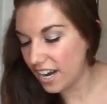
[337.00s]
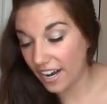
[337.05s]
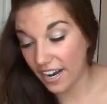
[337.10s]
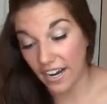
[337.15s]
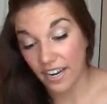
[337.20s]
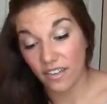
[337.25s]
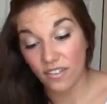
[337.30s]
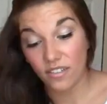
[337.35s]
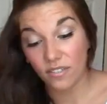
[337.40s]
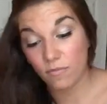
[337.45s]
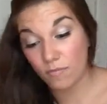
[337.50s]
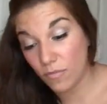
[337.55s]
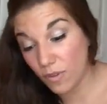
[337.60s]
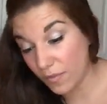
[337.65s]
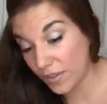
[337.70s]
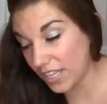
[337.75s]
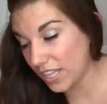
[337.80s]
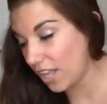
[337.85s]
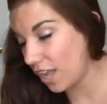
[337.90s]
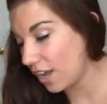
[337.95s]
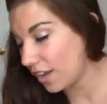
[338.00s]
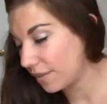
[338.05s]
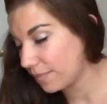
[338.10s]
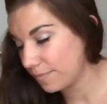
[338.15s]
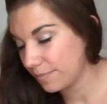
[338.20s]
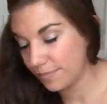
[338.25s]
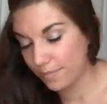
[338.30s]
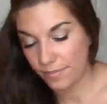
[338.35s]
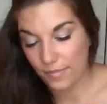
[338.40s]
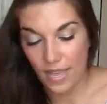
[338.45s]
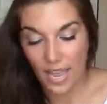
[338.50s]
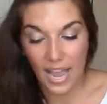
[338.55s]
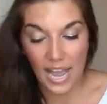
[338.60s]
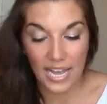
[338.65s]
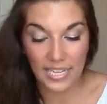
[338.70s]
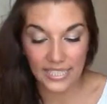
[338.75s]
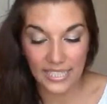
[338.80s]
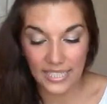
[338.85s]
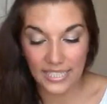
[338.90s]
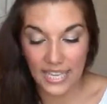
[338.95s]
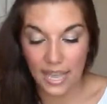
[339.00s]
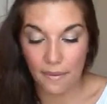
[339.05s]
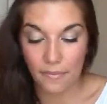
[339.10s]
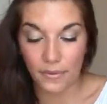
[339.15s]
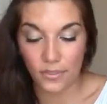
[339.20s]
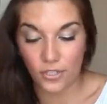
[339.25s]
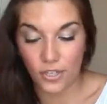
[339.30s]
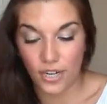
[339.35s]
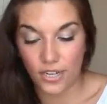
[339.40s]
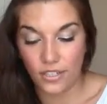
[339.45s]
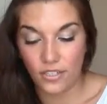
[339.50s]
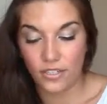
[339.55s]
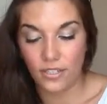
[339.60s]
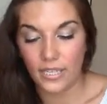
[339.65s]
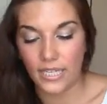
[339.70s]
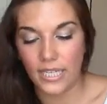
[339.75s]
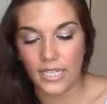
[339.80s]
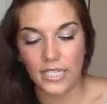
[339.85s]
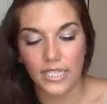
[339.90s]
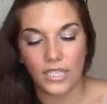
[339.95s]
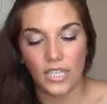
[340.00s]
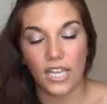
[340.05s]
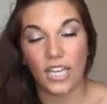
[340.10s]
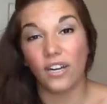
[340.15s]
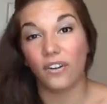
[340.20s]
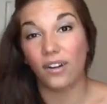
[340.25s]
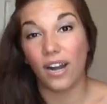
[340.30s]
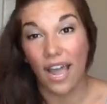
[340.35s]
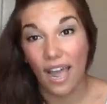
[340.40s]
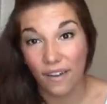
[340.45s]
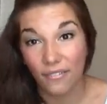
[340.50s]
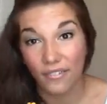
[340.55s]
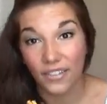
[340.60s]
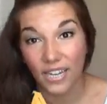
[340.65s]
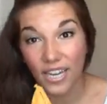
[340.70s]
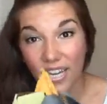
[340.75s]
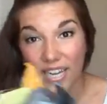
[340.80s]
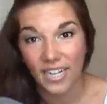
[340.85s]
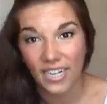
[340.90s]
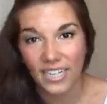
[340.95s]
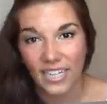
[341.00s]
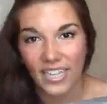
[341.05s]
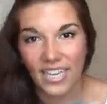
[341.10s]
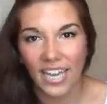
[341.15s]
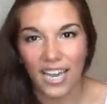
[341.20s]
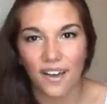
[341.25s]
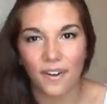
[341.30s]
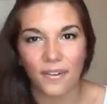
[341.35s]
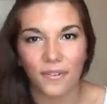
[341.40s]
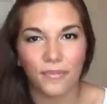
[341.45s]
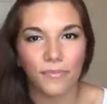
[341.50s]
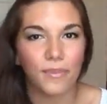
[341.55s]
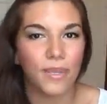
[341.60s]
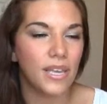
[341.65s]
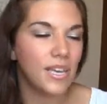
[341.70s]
All right, moving along. As I said, we're trying to do this so I don't have to cut anything out,